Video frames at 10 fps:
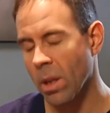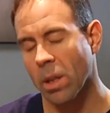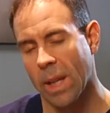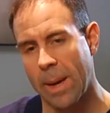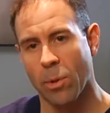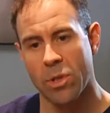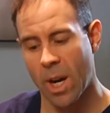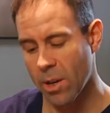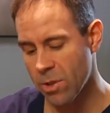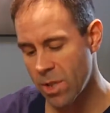Labral
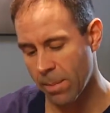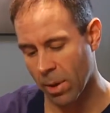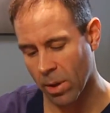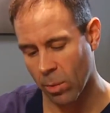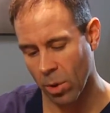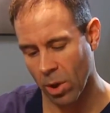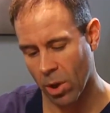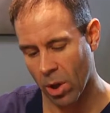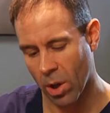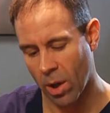tears typically will
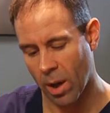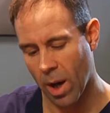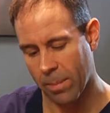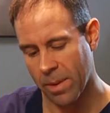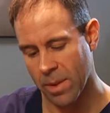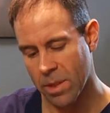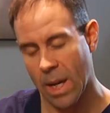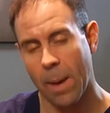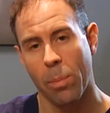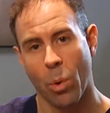occur up in this
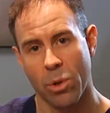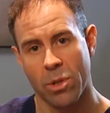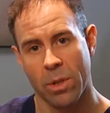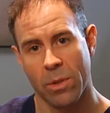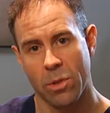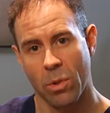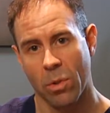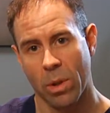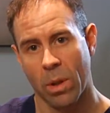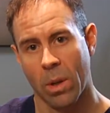top portion of the
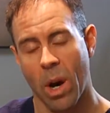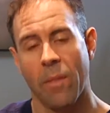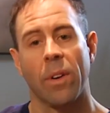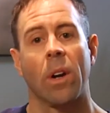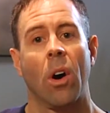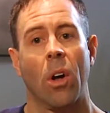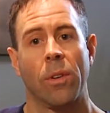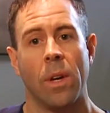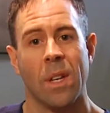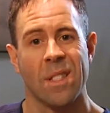shoulder, often called
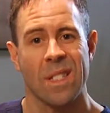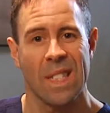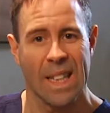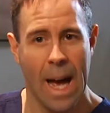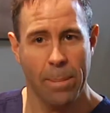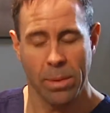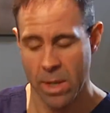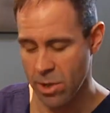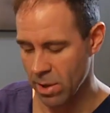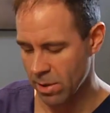slap
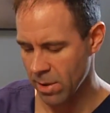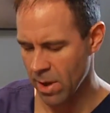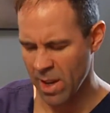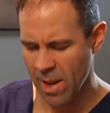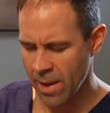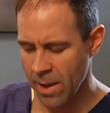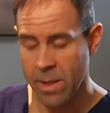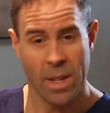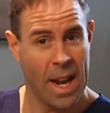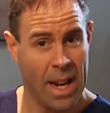lesions.
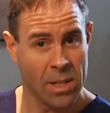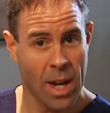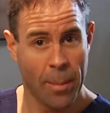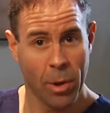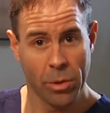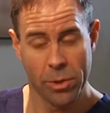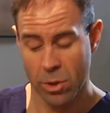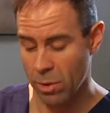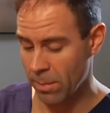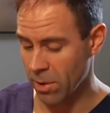It's an anatomical
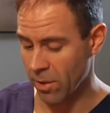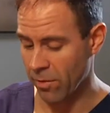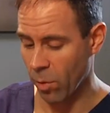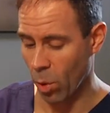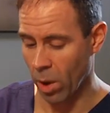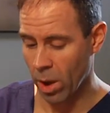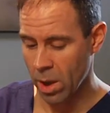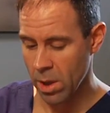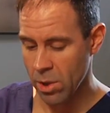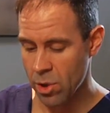descriptor for
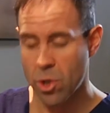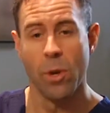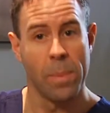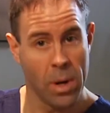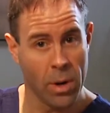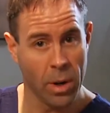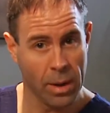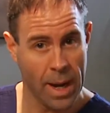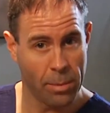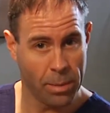superior
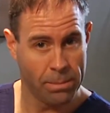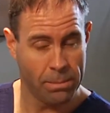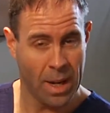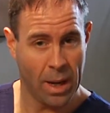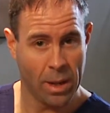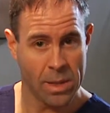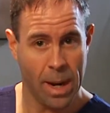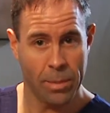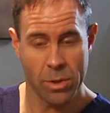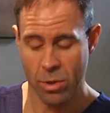labrum, meaning on
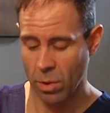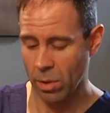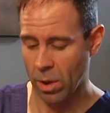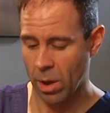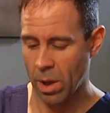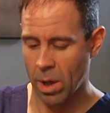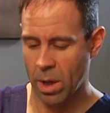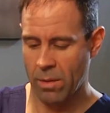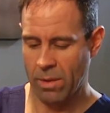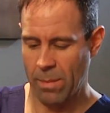top of the shoulder,
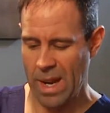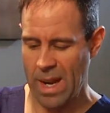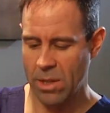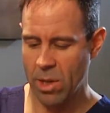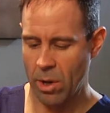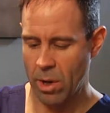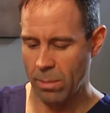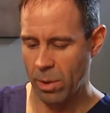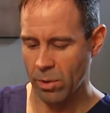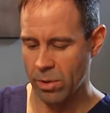from anterior to
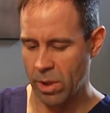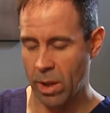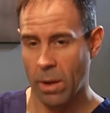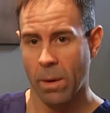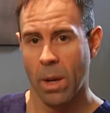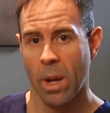posterior.